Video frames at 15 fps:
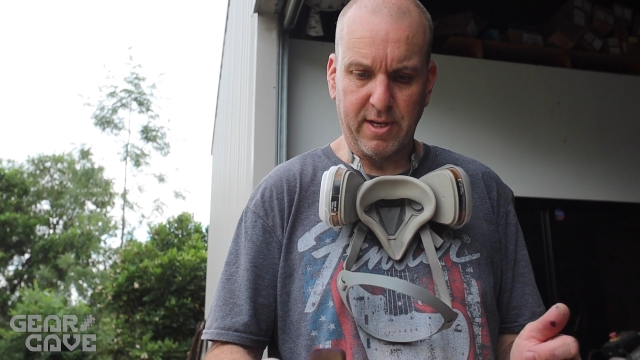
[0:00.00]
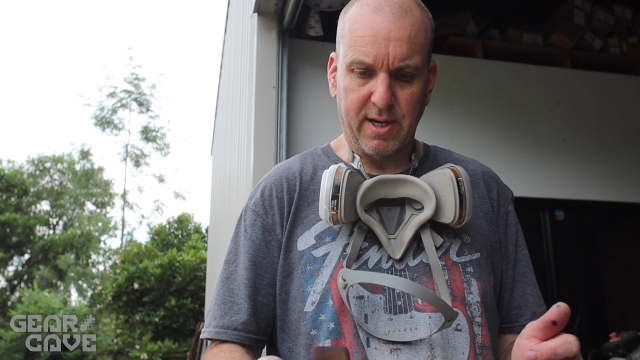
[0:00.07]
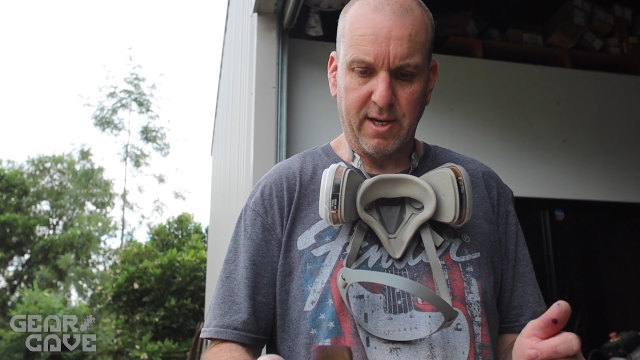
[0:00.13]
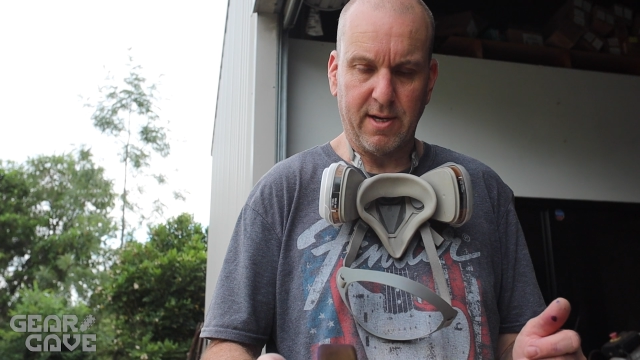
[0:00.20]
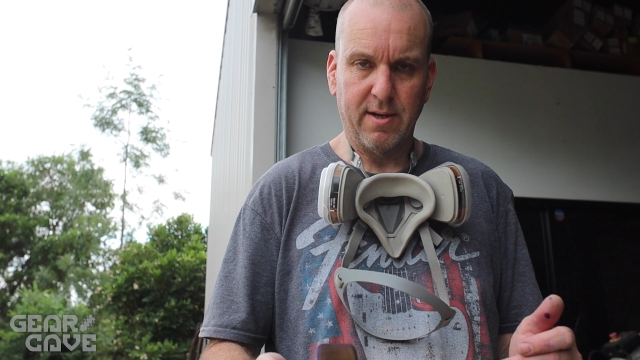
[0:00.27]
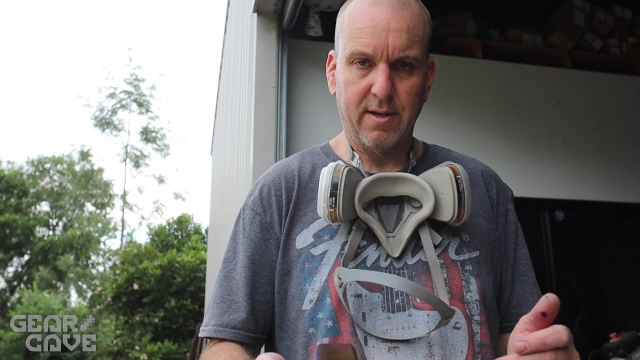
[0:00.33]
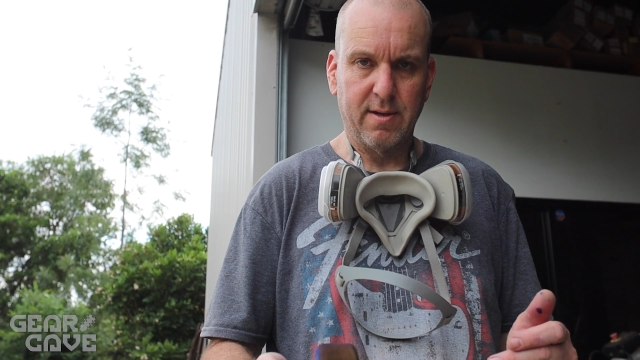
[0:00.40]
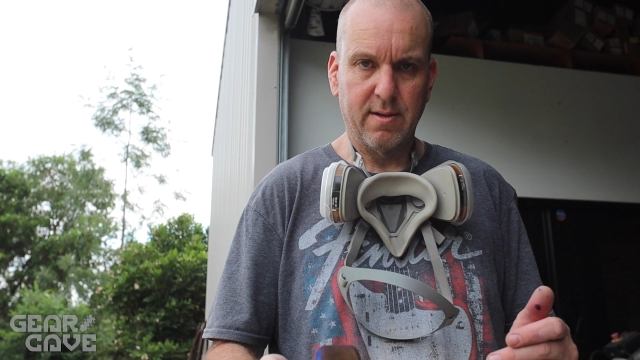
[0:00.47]

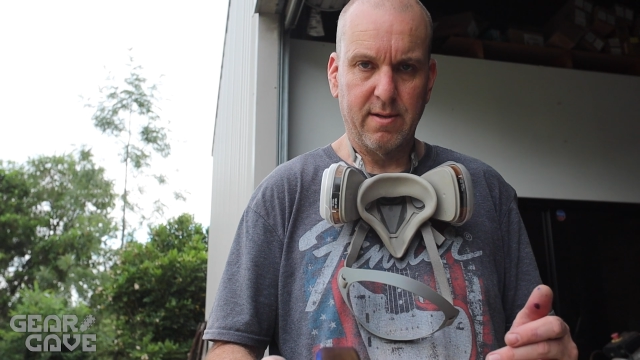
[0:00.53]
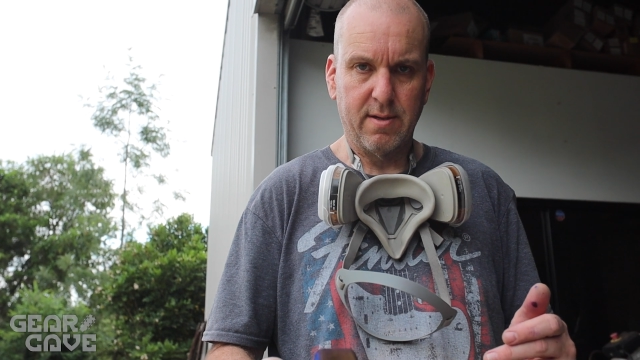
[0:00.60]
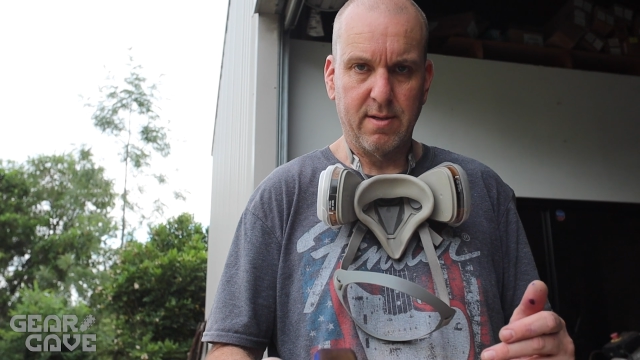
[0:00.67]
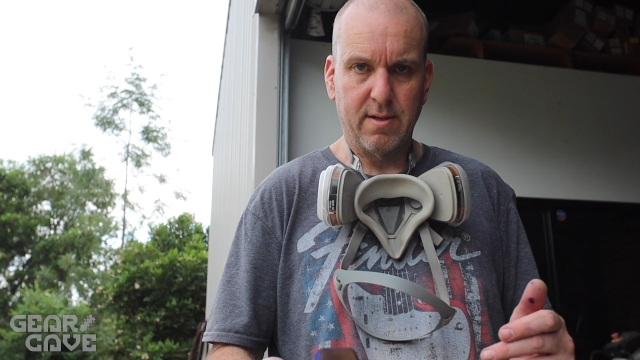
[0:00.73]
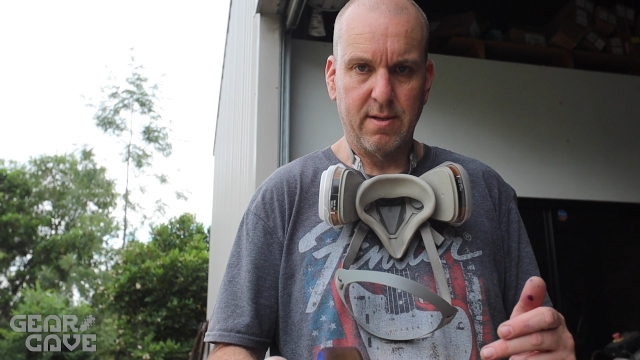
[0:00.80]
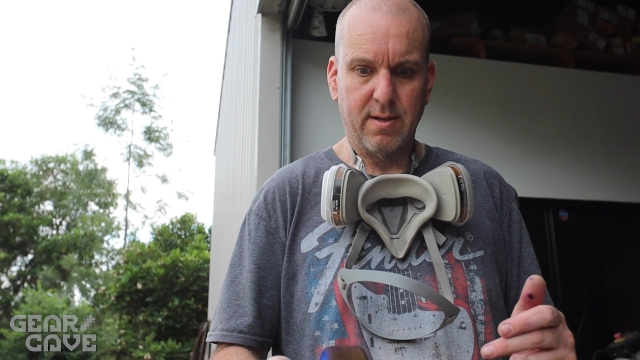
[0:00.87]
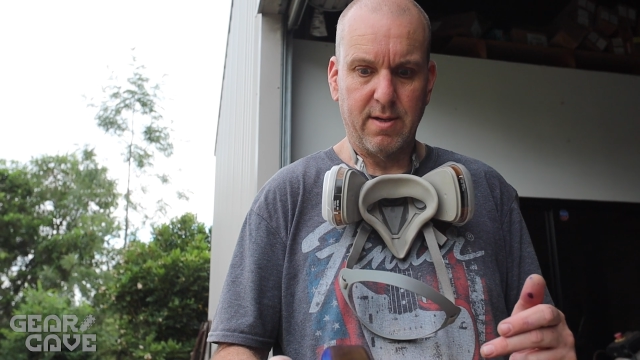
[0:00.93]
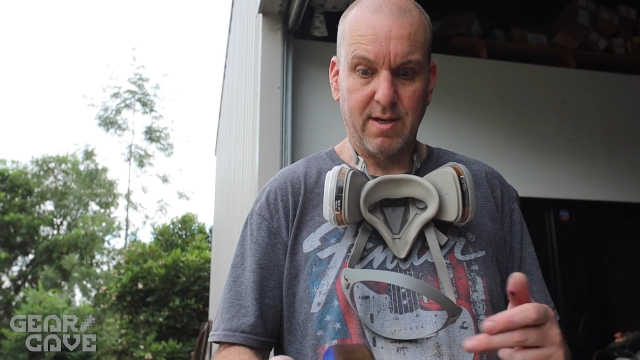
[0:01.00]
there
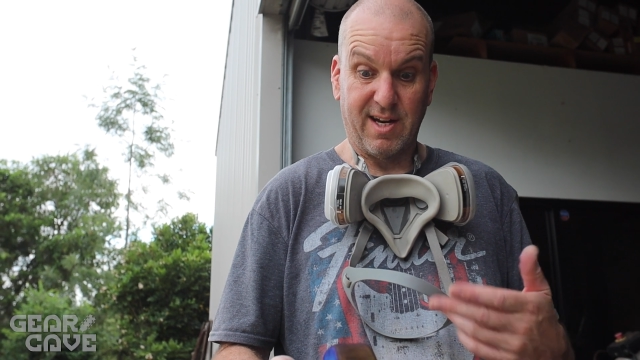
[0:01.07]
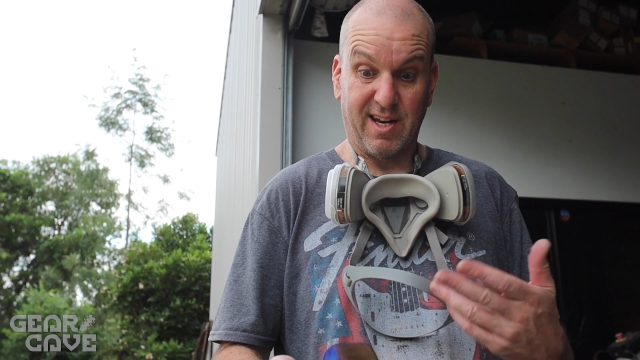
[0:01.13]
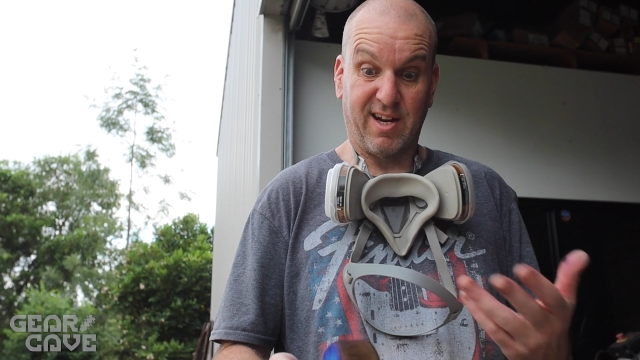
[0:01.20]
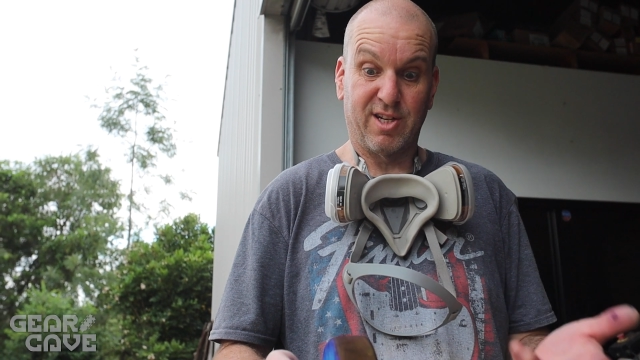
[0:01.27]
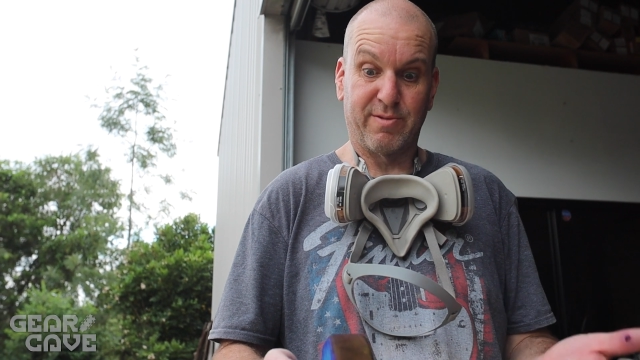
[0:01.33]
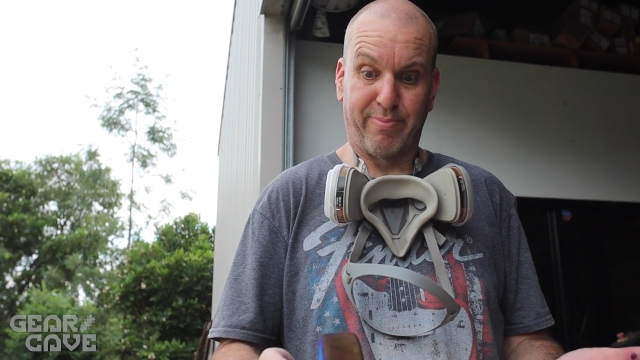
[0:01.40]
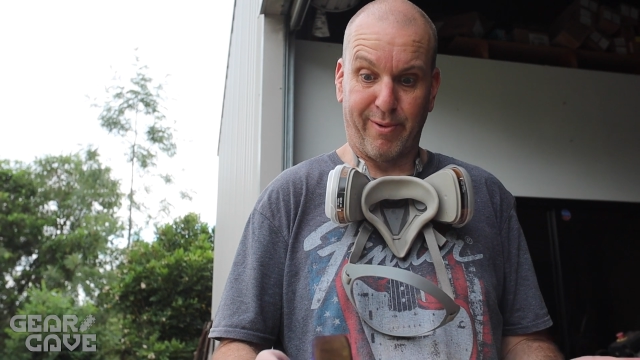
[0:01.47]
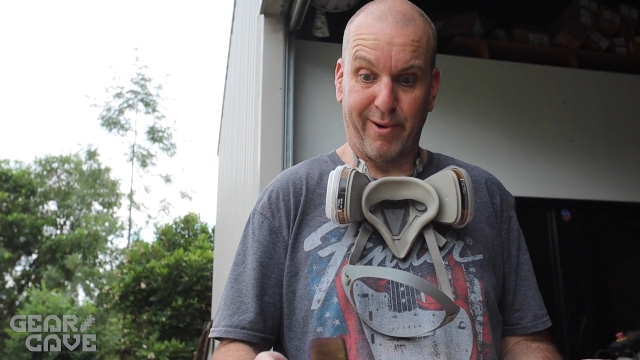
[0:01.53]
and it
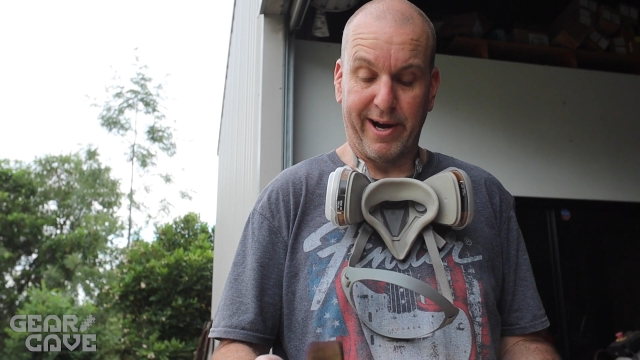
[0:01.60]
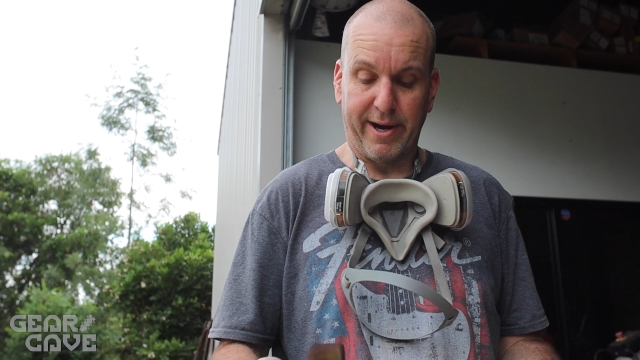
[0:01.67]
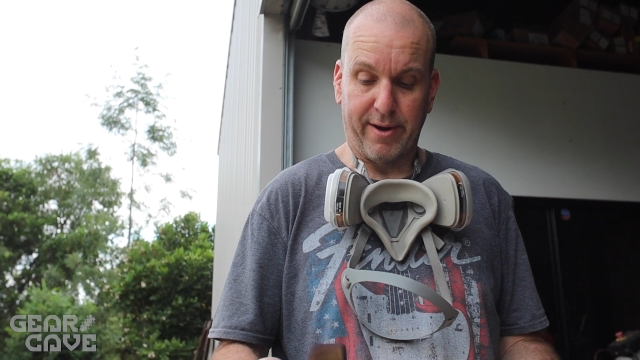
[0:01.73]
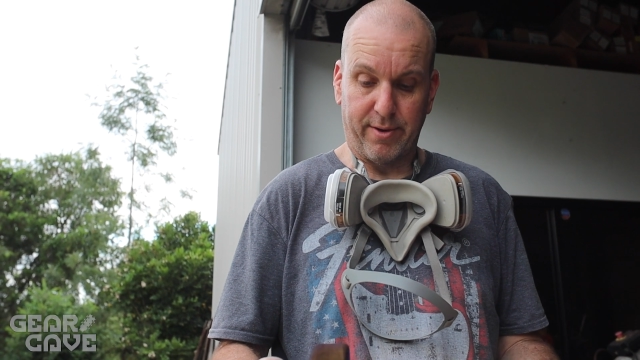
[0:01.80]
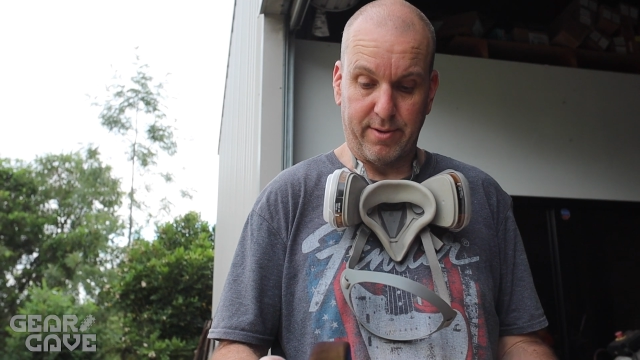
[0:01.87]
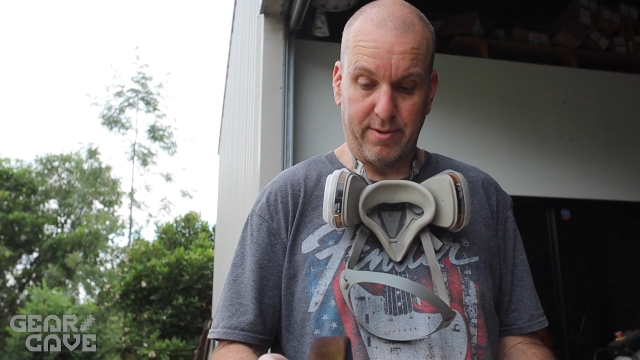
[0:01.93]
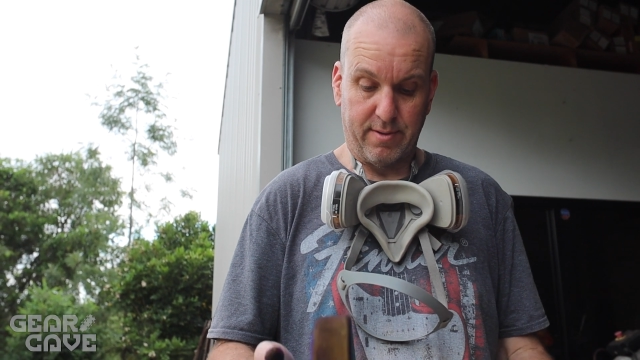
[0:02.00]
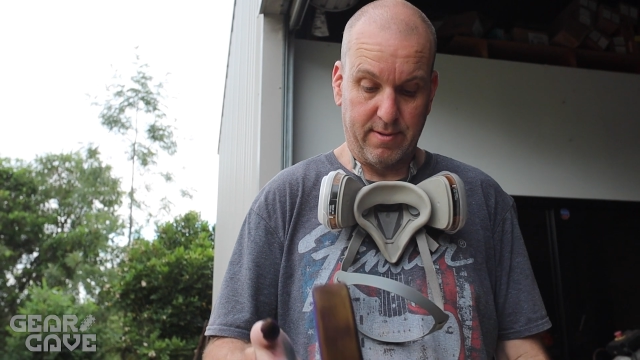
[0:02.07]
goes
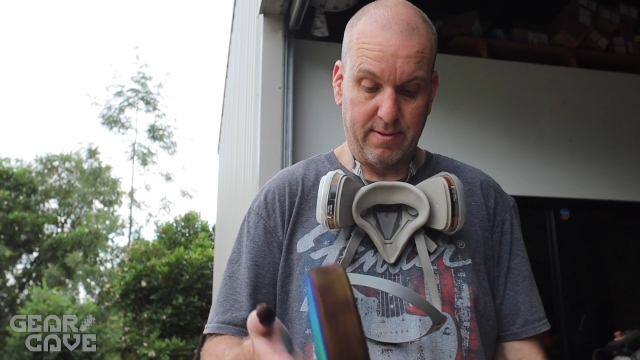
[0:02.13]
brown.